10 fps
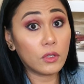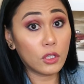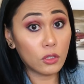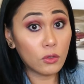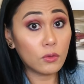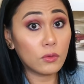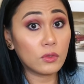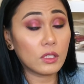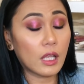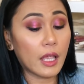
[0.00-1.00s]

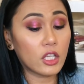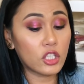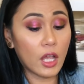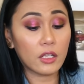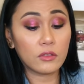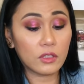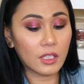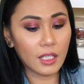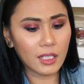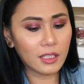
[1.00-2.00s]
use like shadow
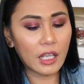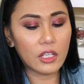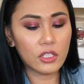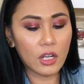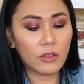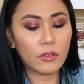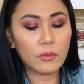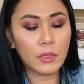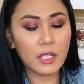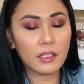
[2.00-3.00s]
sticks in general
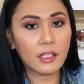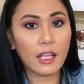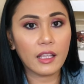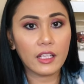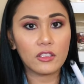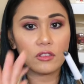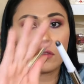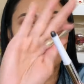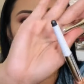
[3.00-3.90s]
because I like to use my